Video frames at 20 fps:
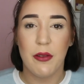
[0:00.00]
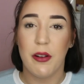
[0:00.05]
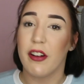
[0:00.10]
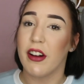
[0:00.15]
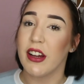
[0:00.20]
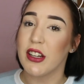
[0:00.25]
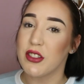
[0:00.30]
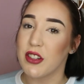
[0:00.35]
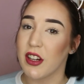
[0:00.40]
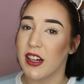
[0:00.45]
where
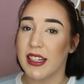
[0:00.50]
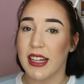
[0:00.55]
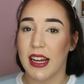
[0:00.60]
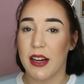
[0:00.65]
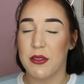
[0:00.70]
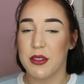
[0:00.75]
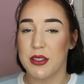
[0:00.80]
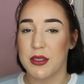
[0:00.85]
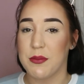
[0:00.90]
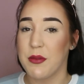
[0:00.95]
I tried
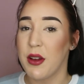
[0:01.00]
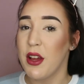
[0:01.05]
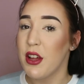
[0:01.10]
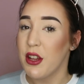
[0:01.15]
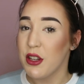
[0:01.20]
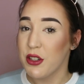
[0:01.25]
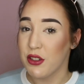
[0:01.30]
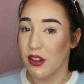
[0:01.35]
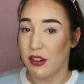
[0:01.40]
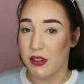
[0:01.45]
out some
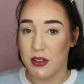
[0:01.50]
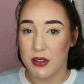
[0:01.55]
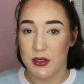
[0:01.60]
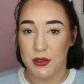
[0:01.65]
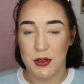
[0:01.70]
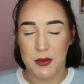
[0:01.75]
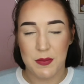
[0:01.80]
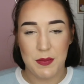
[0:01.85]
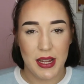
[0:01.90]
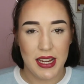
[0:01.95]

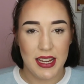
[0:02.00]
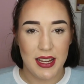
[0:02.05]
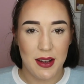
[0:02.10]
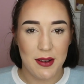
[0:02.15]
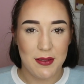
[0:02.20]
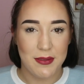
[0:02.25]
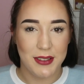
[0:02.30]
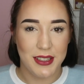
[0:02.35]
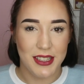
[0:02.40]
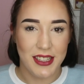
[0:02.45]
drugstore
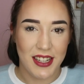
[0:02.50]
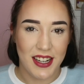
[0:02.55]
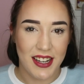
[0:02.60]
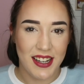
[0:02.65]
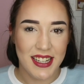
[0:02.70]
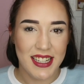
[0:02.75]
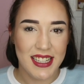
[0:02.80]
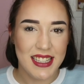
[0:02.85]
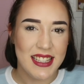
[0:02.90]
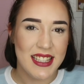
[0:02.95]
makeup for you
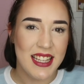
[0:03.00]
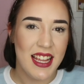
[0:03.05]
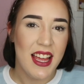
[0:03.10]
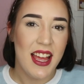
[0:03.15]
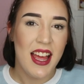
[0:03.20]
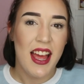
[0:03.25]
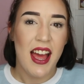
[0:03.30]
guys.